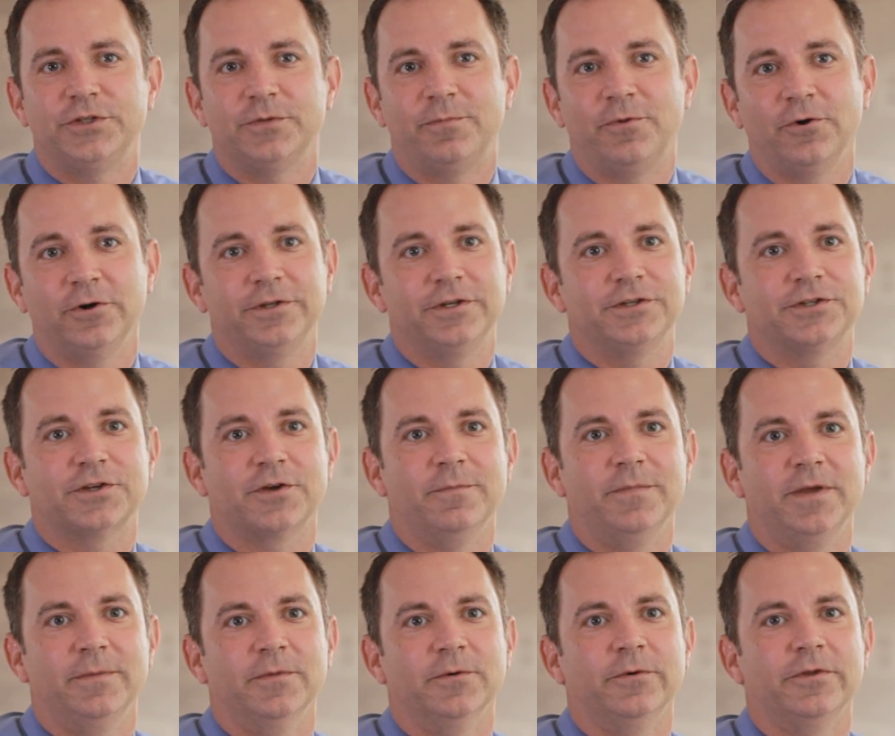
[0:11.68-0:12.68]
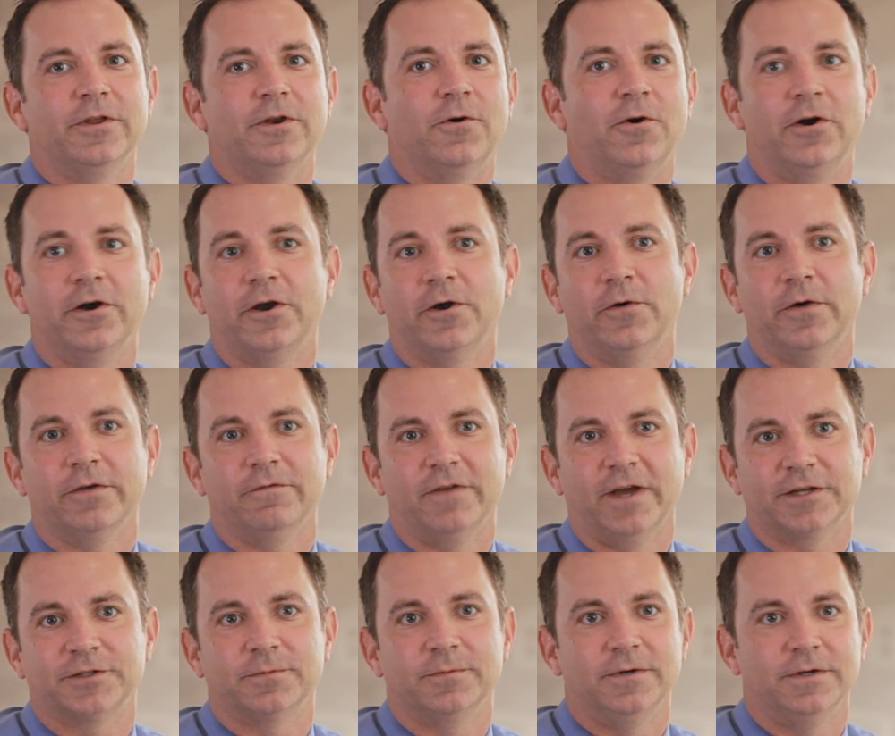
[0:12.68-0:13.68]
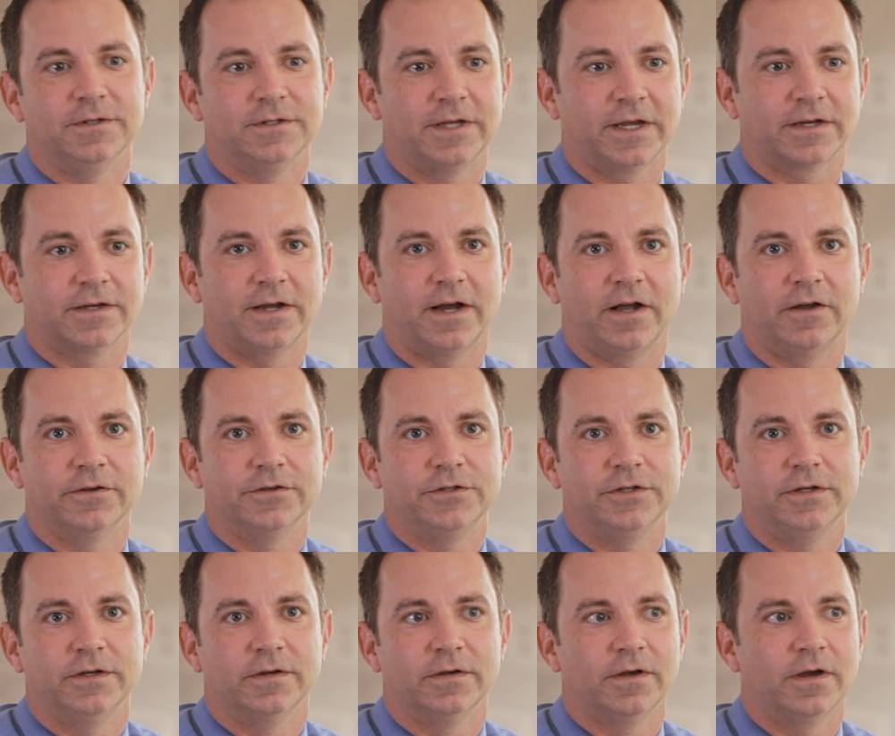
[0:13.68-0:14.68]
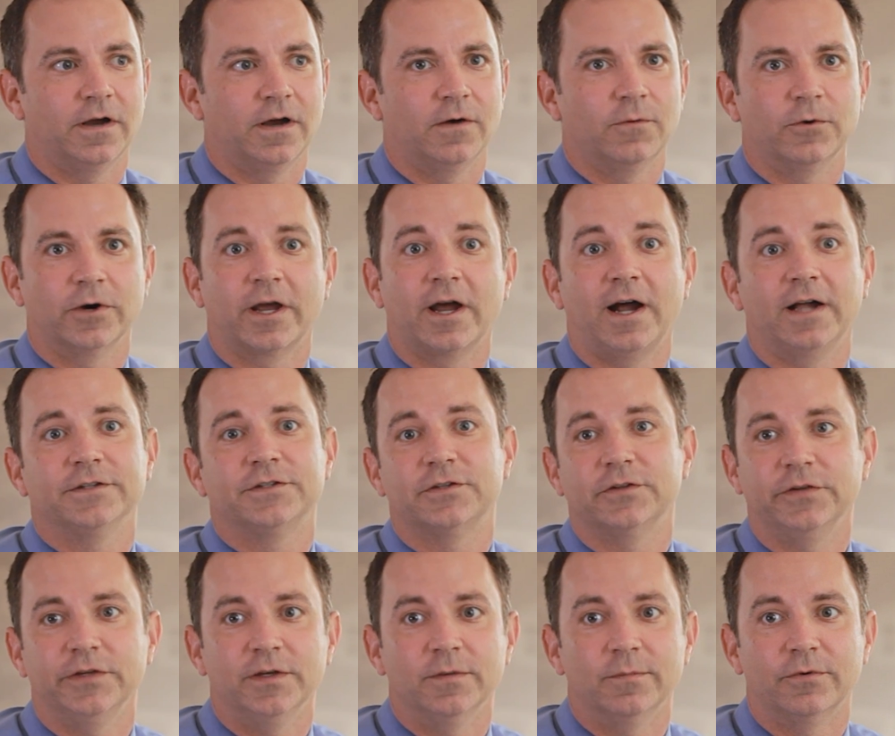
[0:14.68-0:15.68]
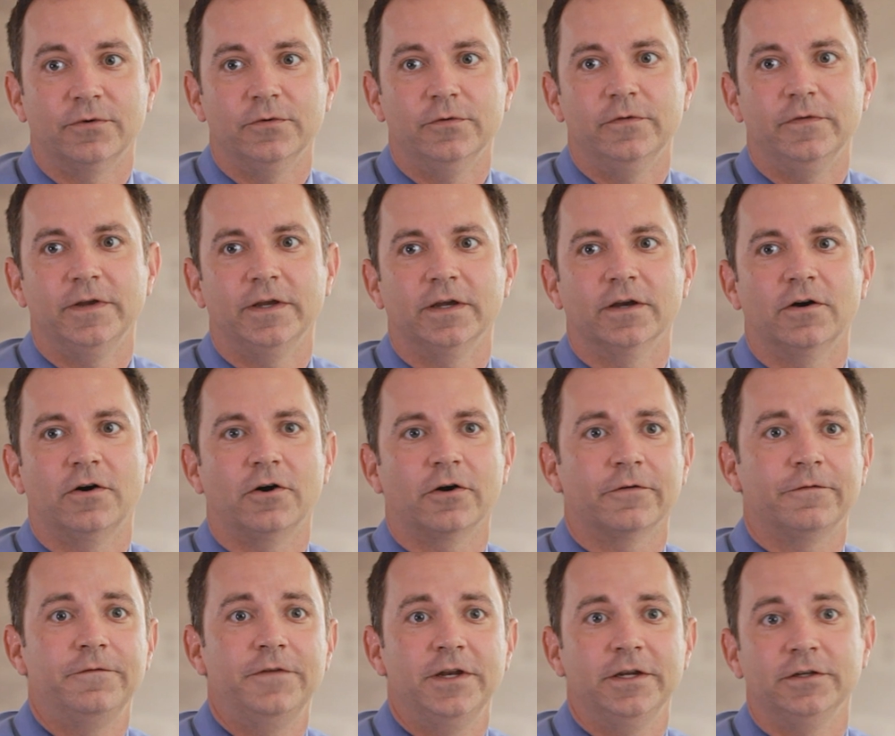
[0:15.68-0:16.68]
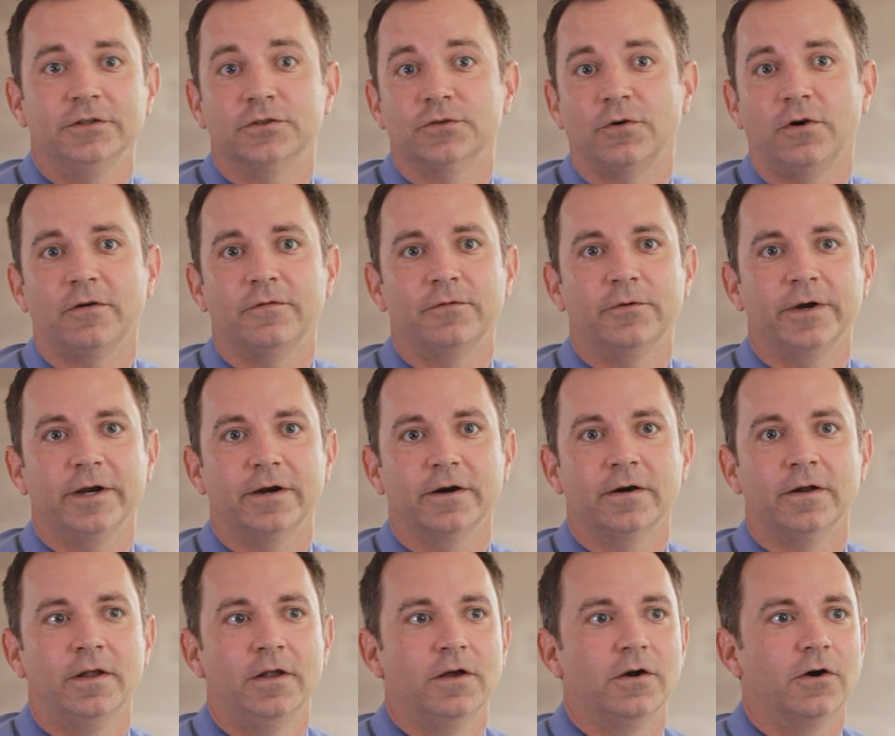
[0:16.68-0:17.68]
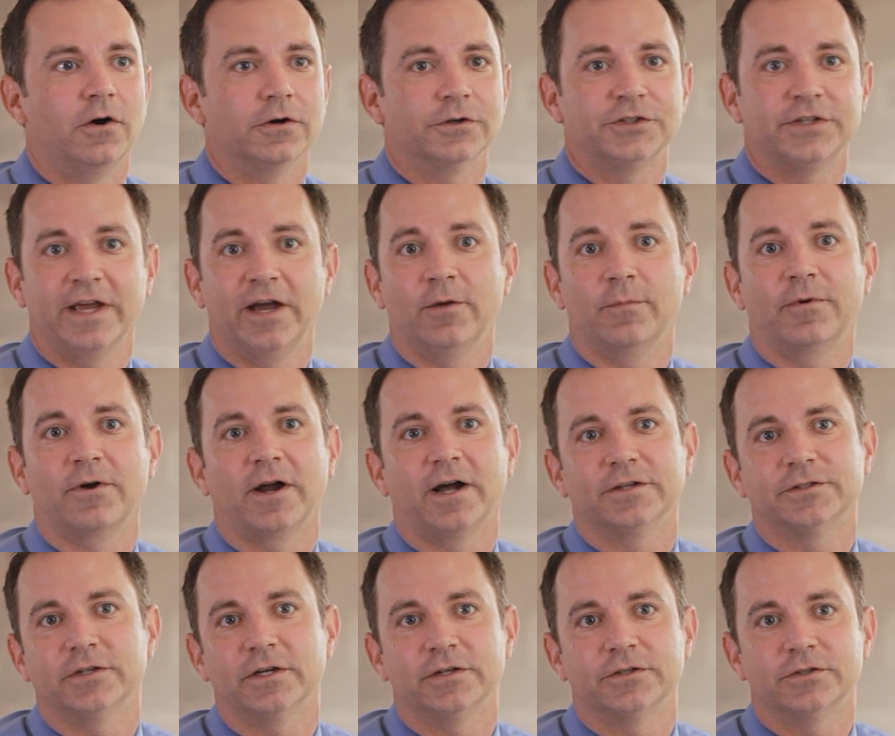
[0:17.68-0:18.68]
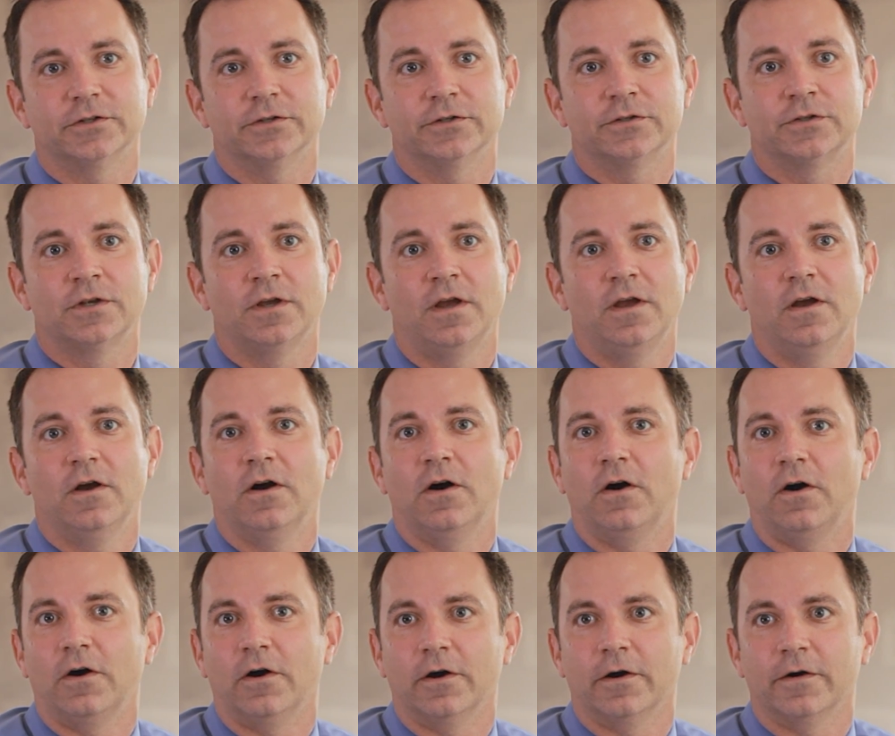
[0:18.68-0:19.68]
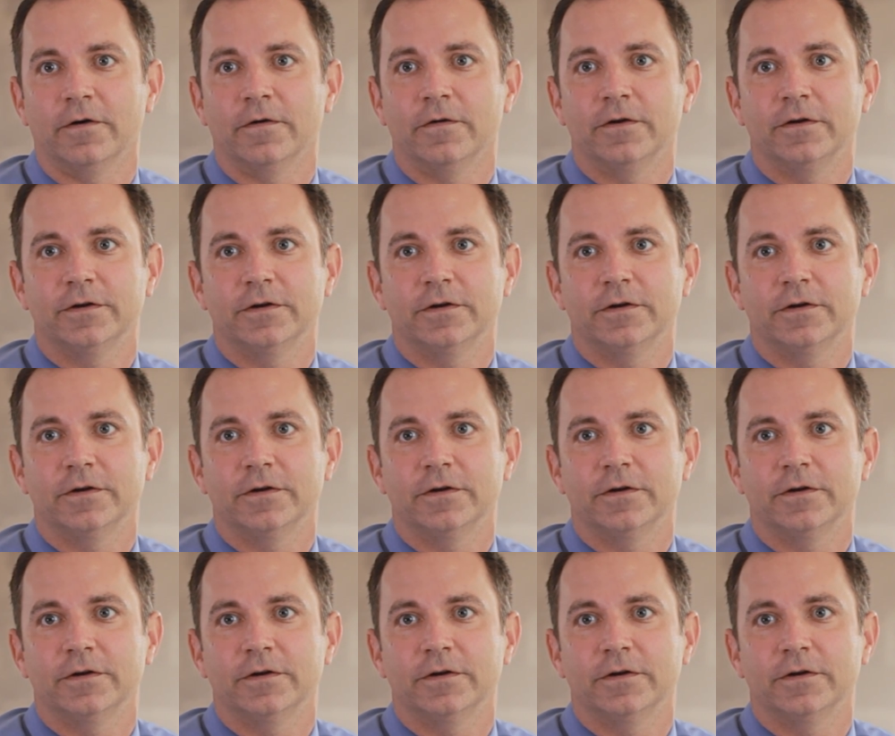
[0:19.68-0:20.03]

support this commitment with an ongoing investment in technology. Uh, we're constantly improving our fitting software, our sound processors, our